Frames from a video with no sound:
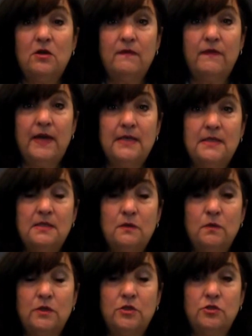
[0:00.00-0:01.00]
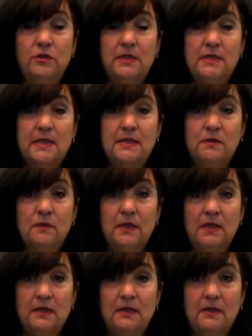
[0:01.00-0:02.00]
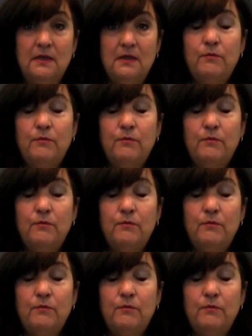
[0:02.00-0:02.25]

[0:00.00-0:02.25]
conveyancer will do this as well.